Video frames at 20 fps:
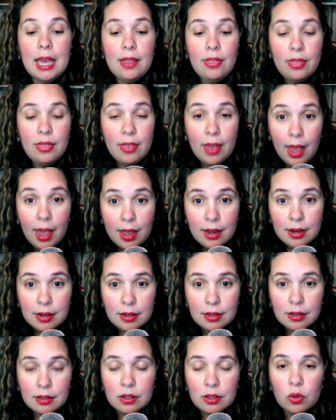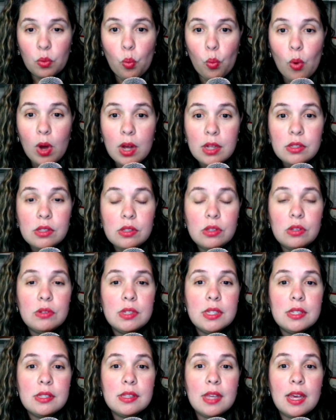And then, once
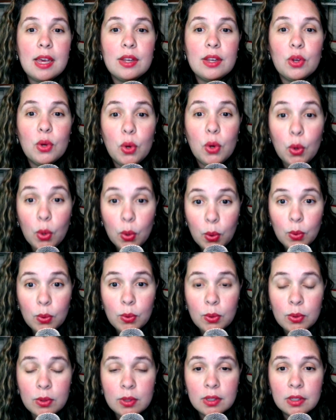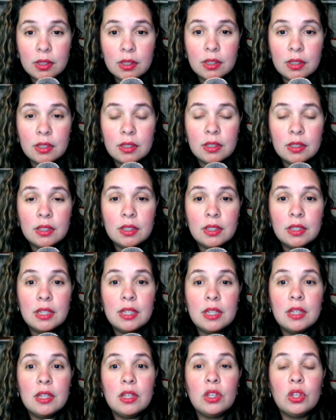you decide who
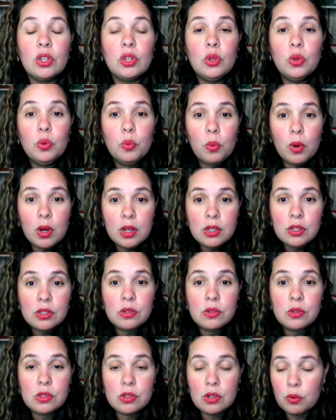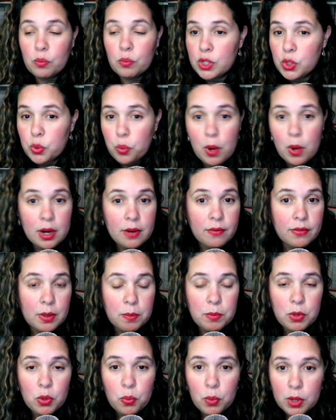you want to start, which one of
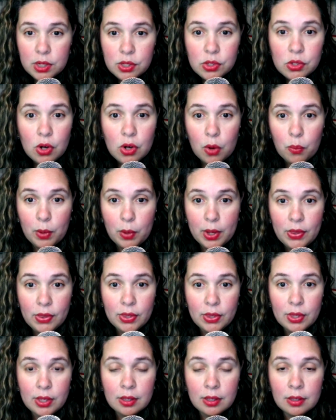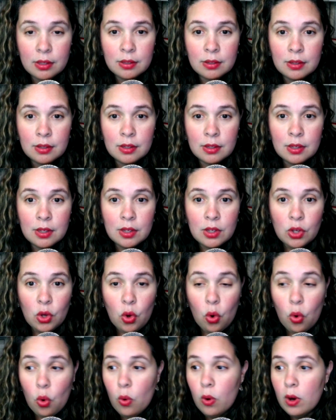them you want to start with,
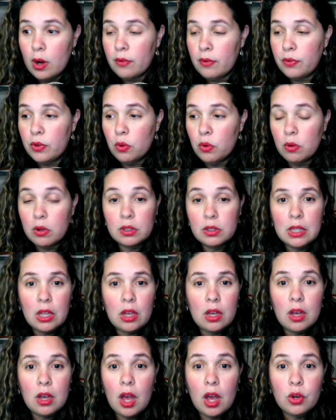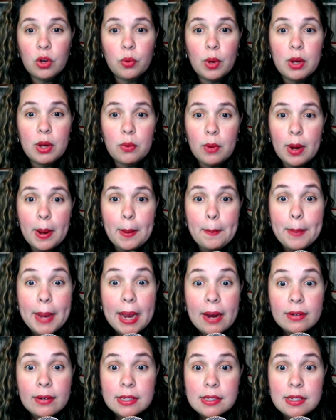or if you're a great
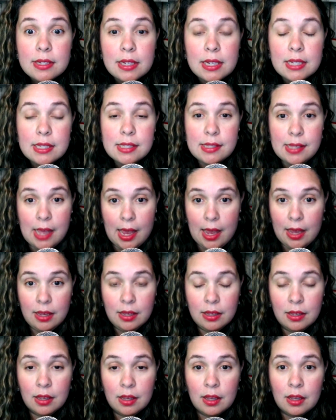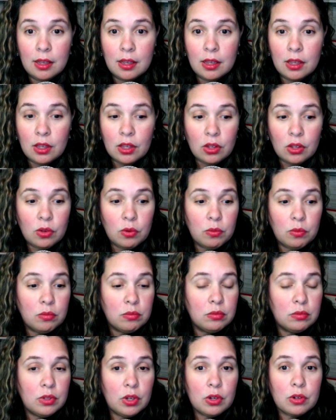grandparent, let's say,
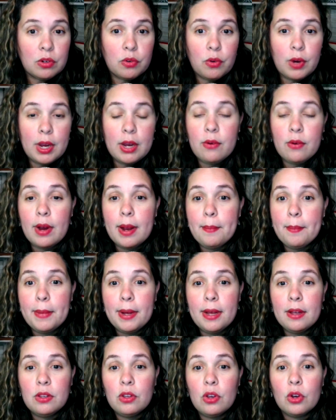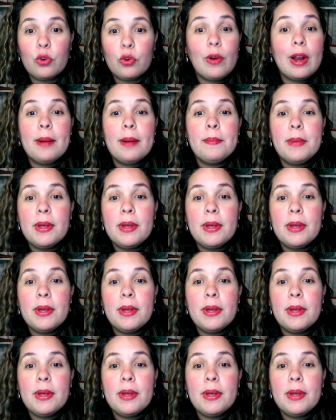your great grandma, your